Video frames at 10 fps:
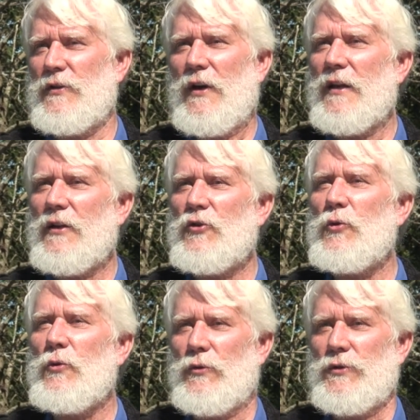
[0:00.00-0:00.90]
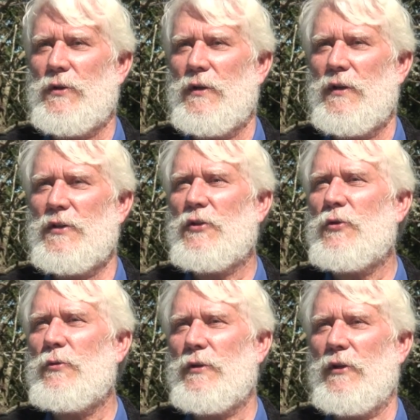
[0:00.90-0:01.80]
They're like tools. It's a
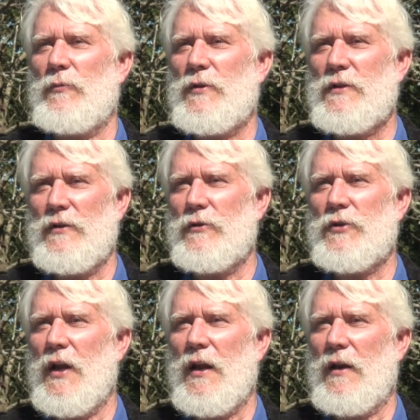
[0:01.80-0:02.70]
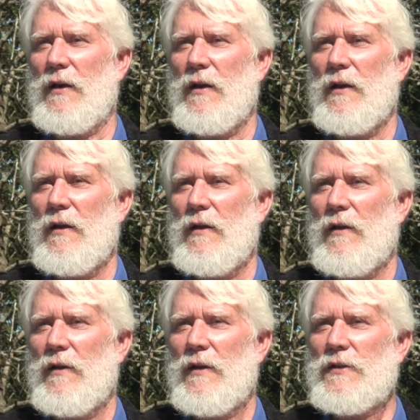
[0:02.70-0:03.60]
tool to help us understand.
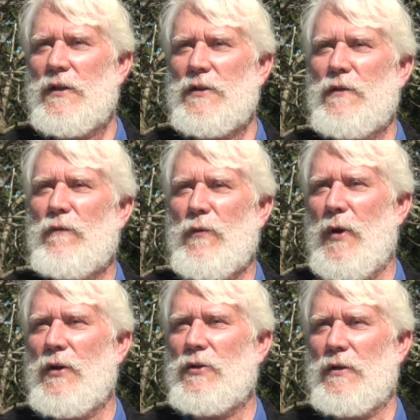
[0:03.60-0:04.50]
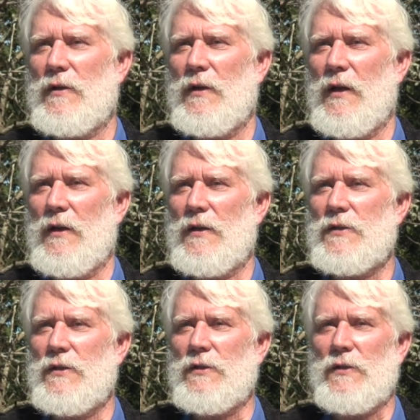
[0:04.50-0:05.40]
It's just information out of this
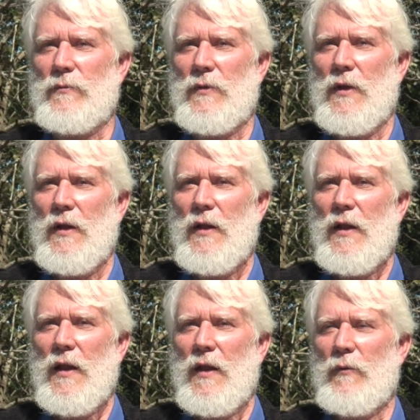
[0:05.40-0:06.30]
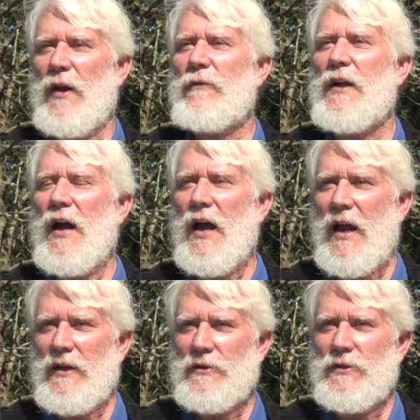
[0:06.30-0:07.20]
system. We have
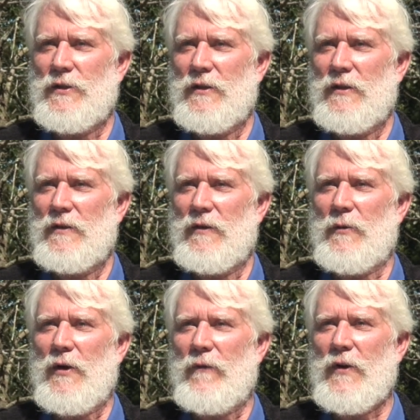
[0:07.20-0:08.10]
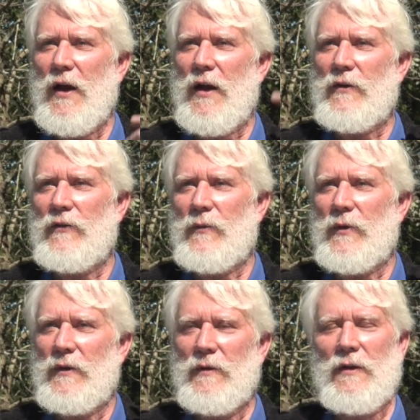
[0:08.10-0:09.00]
guides. Right, we all have guides that
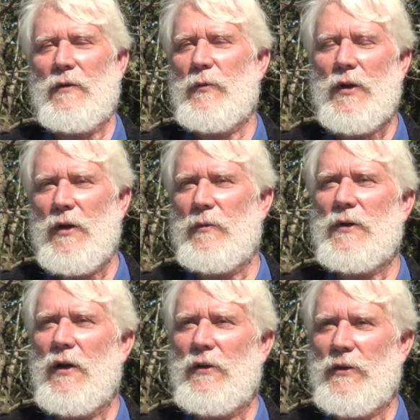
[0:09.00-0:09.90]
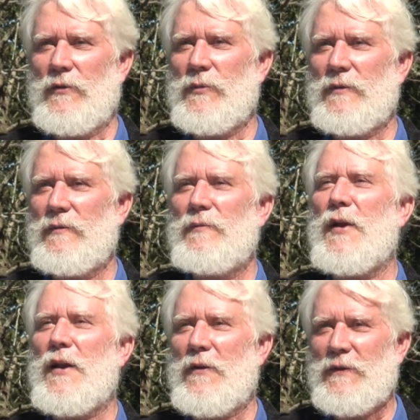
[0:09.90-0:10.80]
we all don't, but
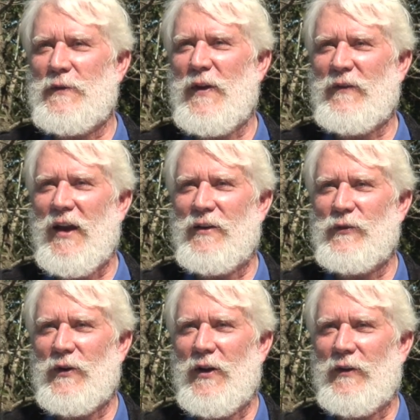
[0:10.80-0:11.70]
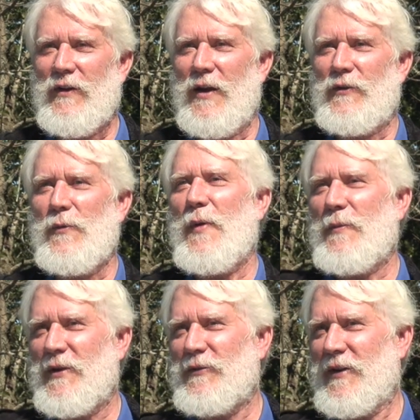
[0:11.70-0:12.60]
many of us have had guides for a long time. Some of my
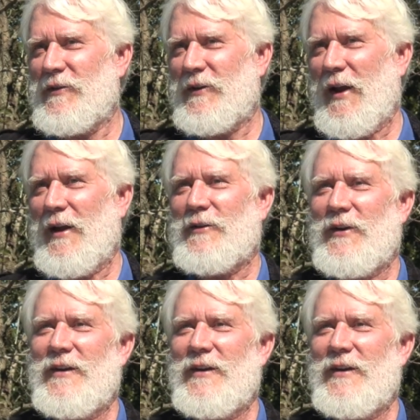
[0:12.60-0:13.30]
best friends are guides, right?